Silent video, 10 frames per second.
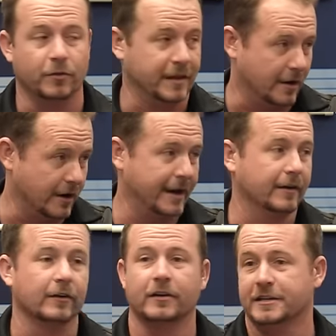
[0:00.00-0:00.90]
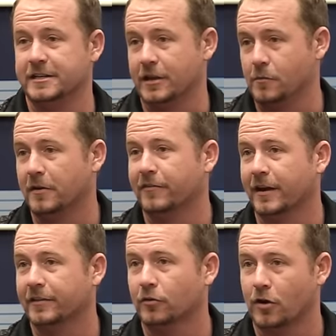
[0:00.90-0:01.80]
Well, the air handler is
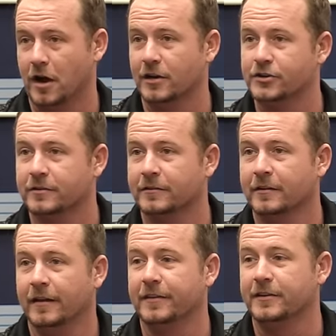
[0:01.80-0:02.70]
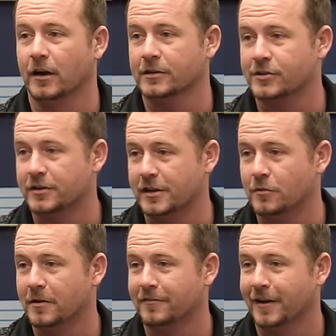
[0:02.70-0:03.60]
dehumidifying the garage and the ducts are
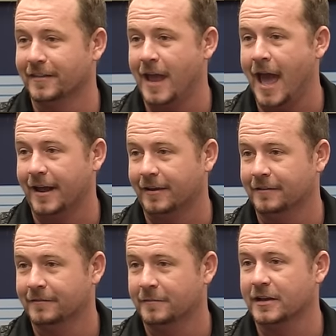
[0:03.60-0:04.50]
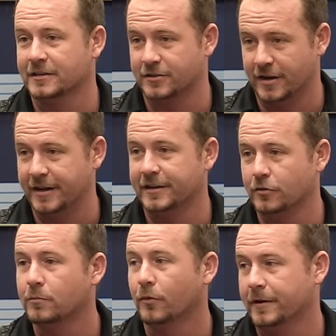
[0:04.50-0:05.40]
dehumidifying the attic because they're hitting
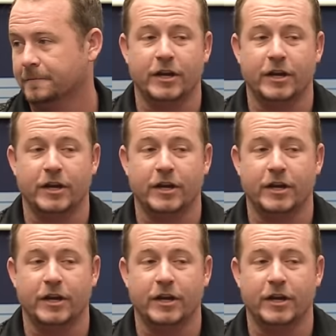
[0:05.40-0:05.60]
dew point.